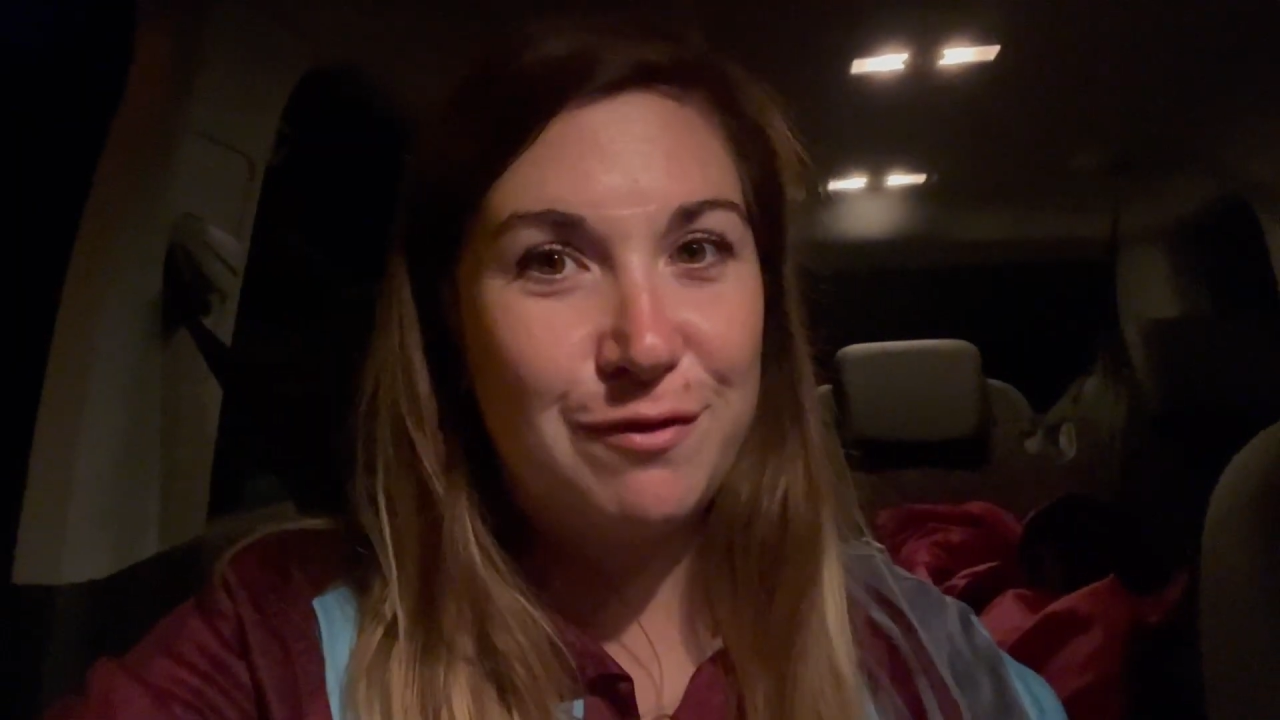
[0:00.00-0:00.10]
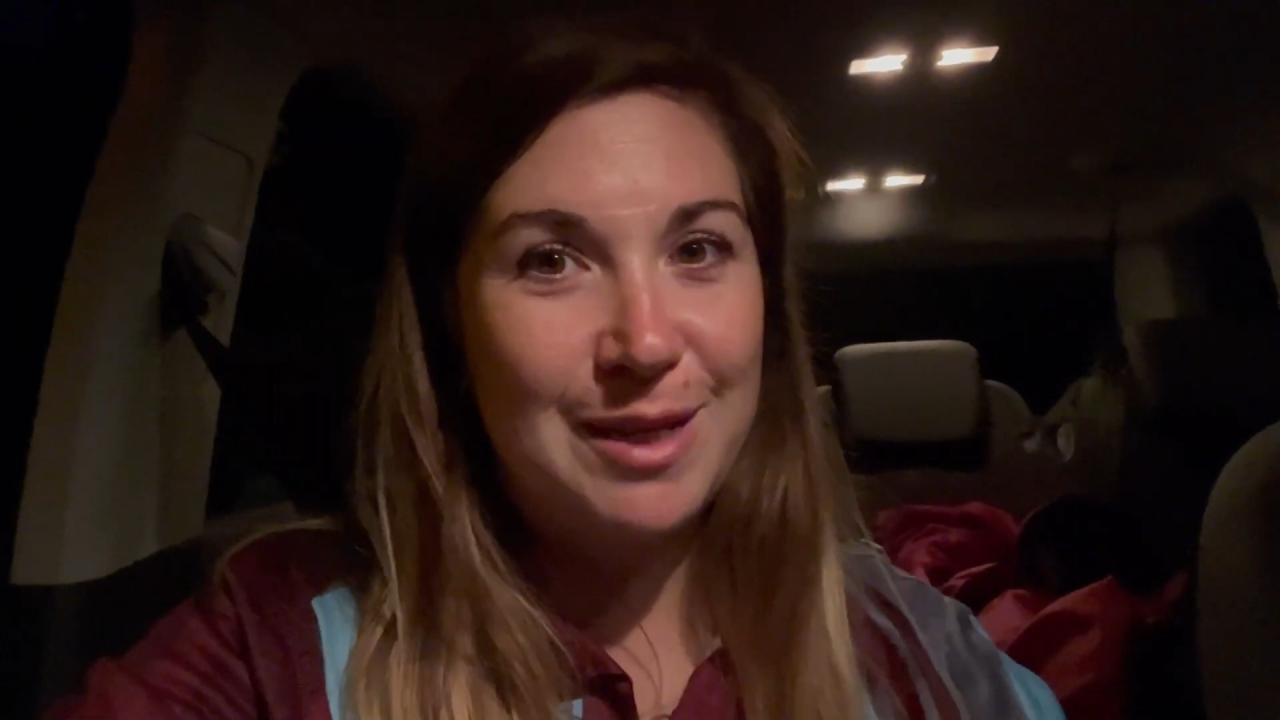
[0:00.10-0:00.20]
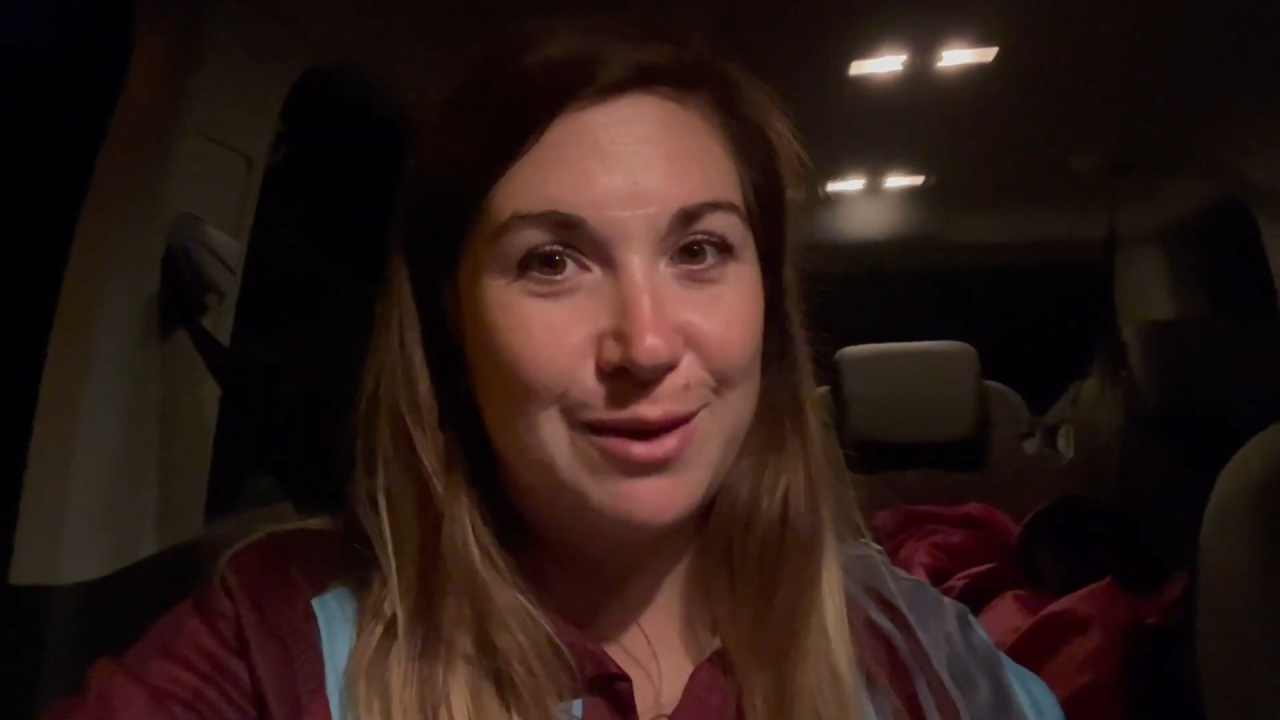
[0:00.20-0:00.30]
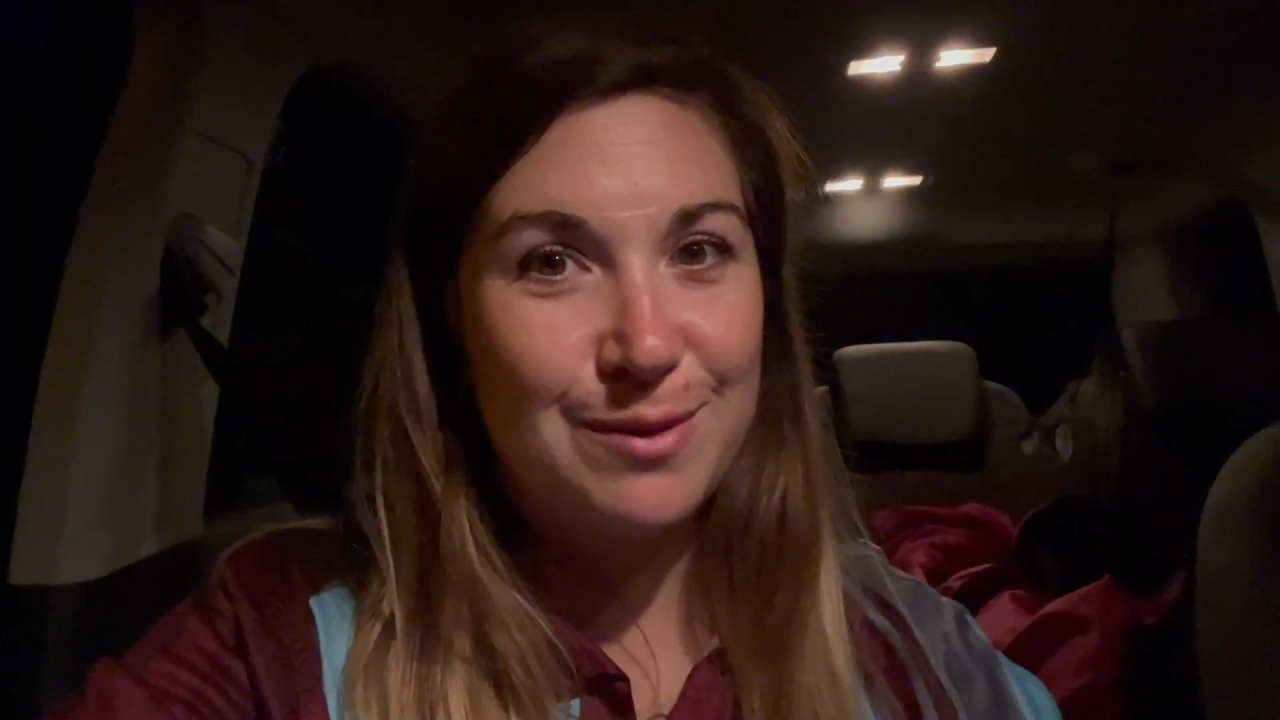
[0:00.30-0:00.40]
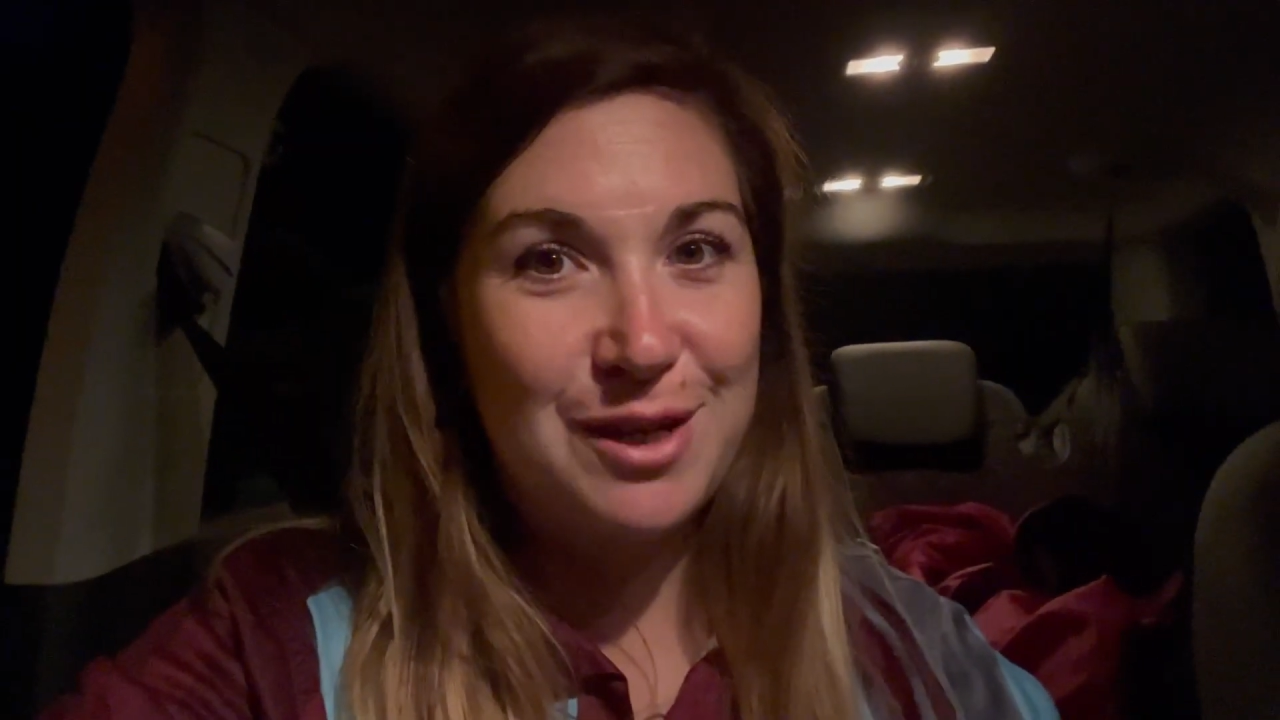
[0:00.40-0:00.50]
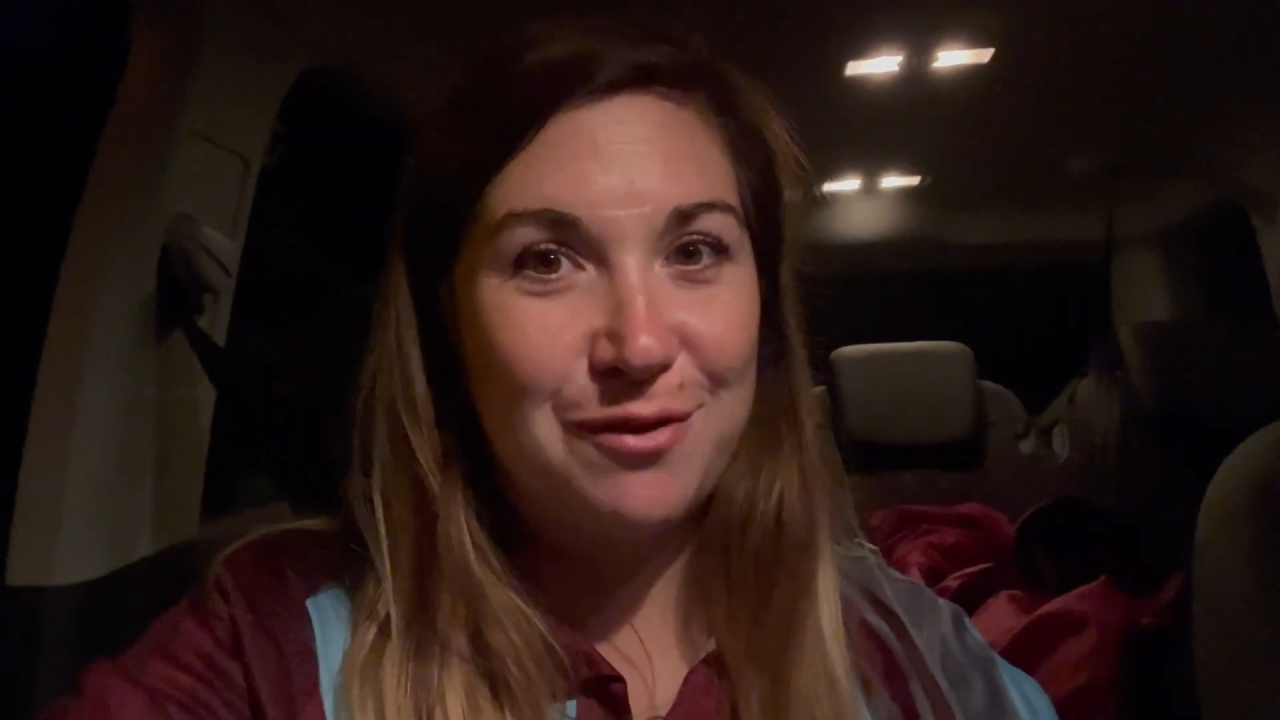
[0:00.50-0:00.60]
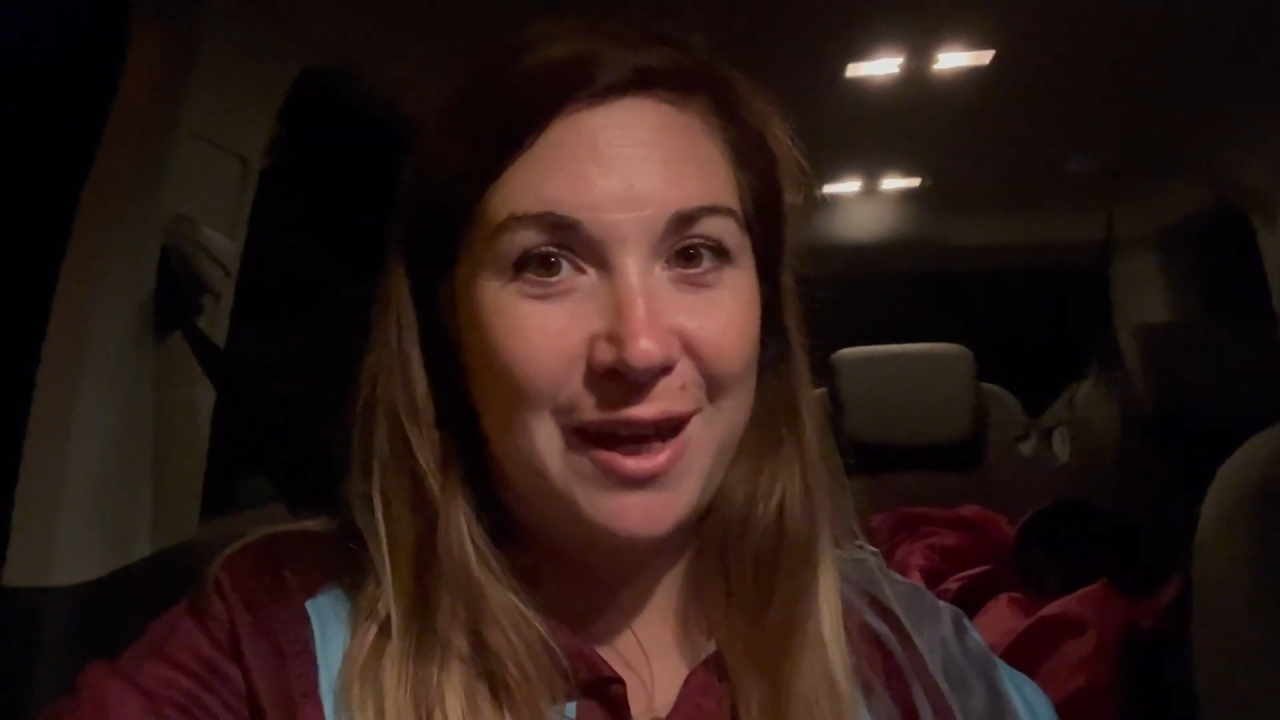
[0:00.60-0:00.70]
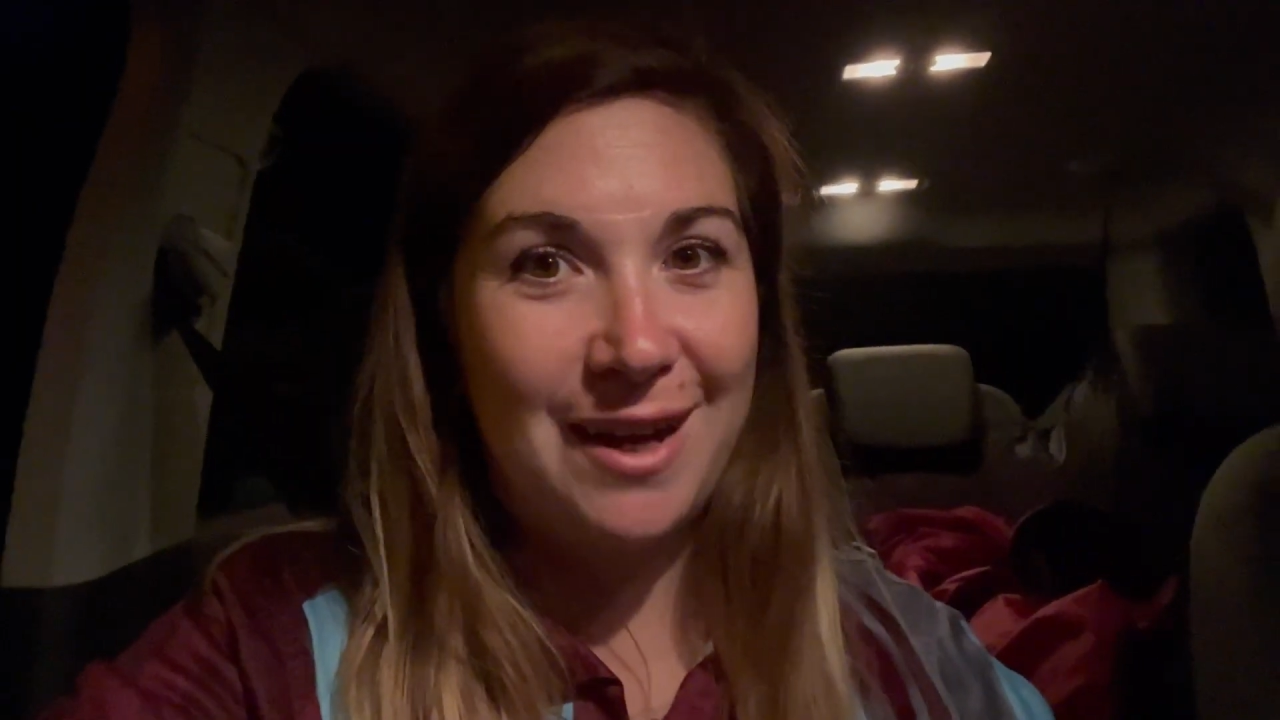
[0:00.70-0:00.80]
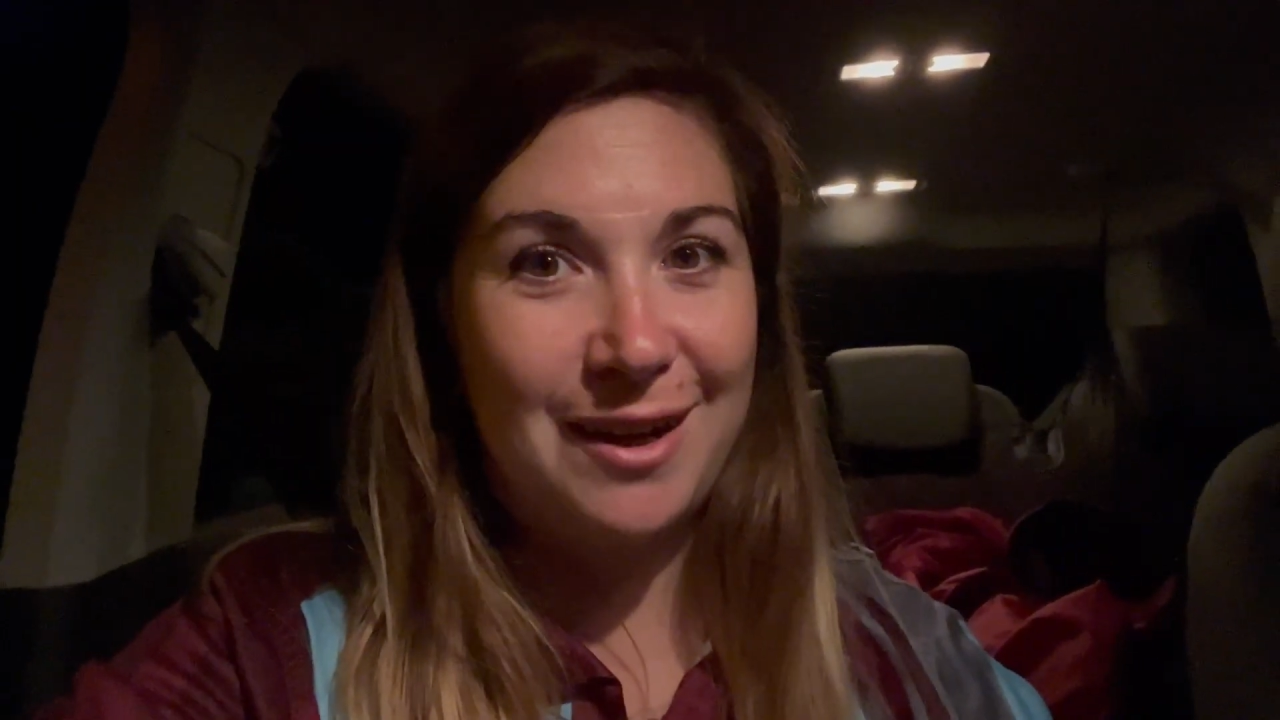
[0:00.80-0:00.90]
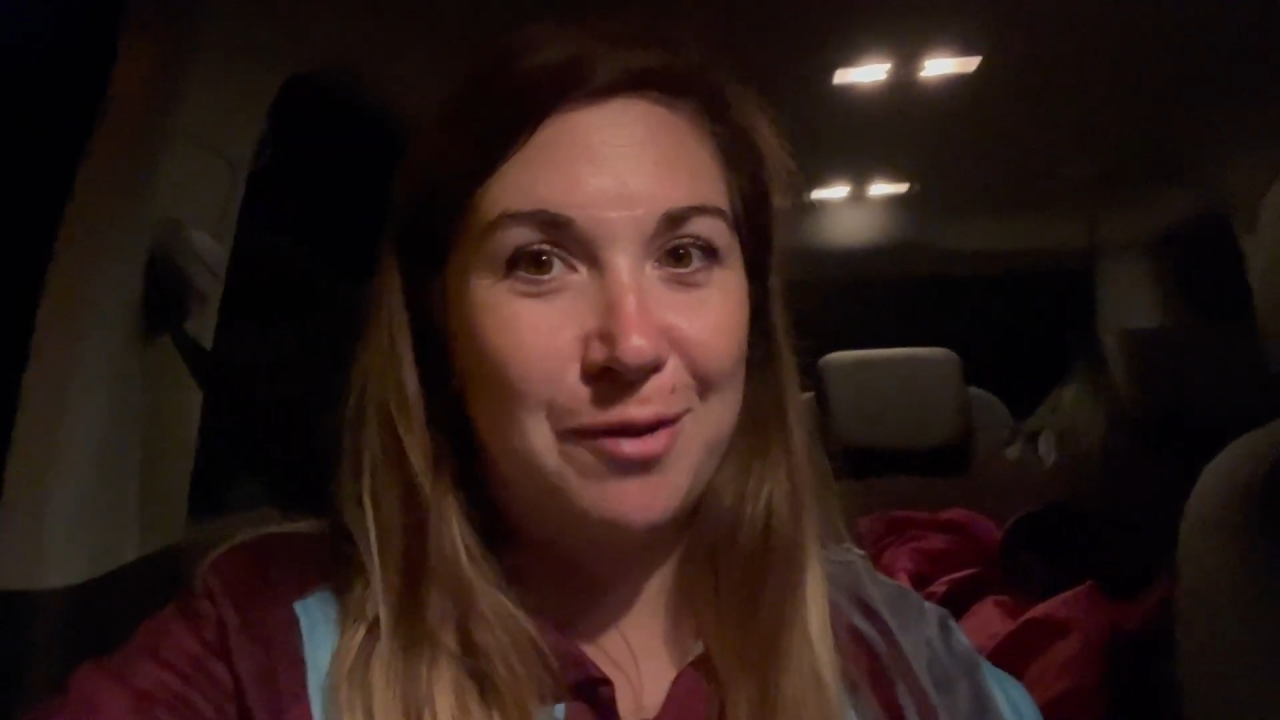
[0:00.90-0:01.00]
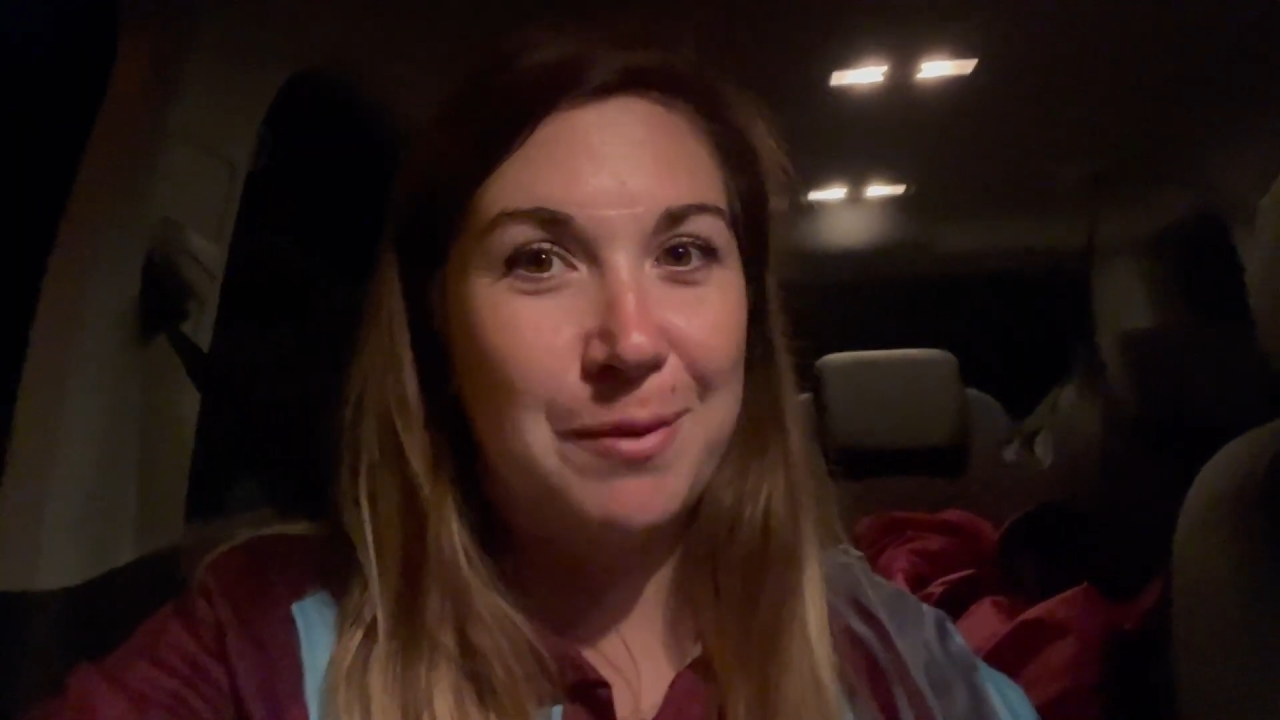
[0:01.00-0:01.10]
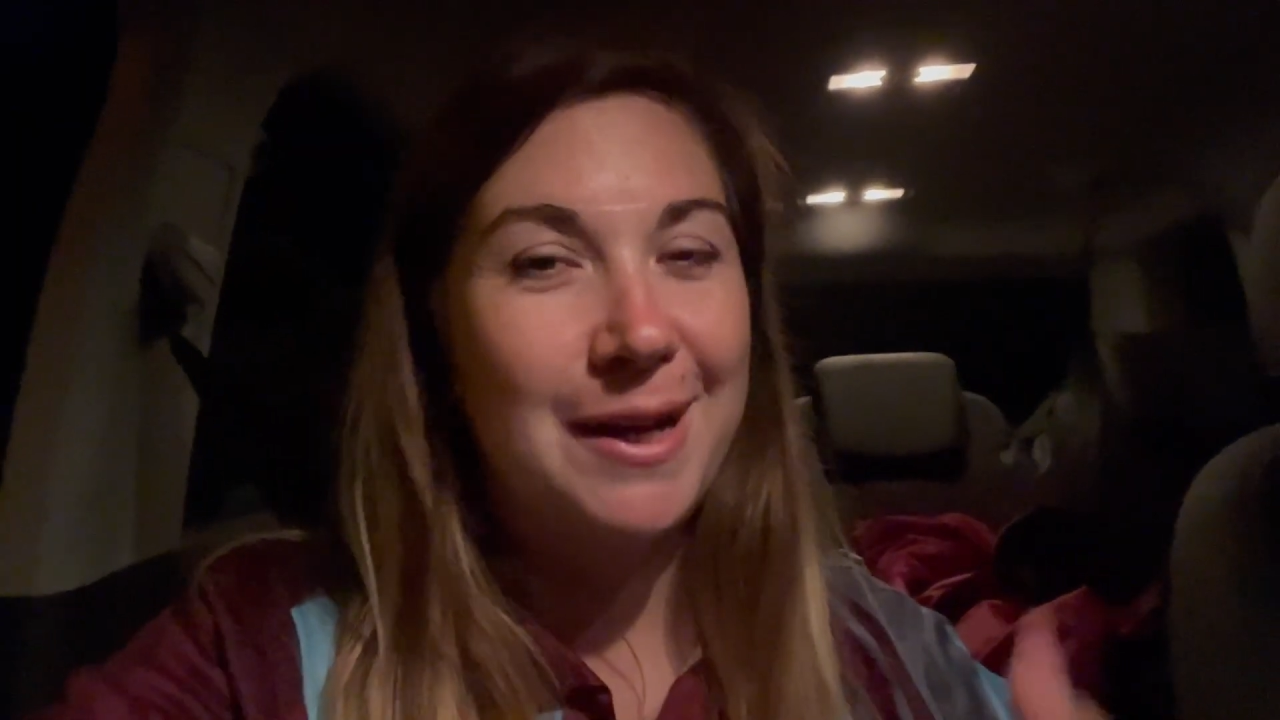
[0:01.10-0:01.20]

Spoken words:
the Little Self Care Club.